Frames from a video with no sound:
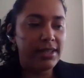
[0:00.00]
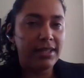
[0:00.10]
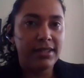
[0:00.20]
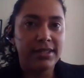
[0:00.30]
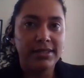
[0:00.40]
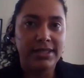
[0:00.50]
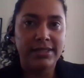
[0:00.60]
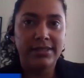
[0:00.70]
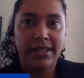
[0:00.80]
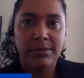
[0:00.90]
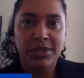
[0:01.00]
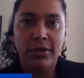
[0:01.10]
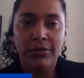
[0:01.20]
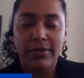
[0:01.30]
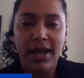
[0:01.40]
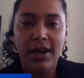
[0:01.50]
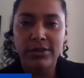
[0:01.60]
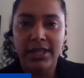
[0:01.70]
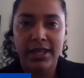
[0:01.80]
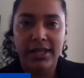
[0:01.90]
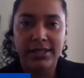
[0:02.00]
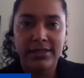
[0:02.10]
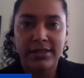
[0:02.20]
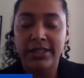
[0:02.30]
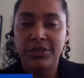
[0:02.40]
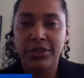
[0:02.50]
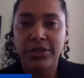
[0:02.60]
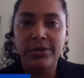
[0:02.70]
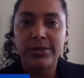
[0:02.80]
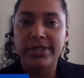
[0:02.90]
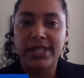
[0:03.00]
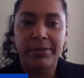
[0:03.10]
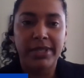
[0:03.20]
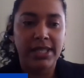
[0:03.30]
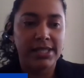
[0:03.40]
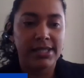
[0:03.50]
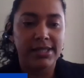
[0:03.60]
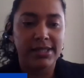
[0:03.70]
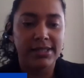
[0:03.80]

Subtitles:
think in terms of how they tend to use EPDs,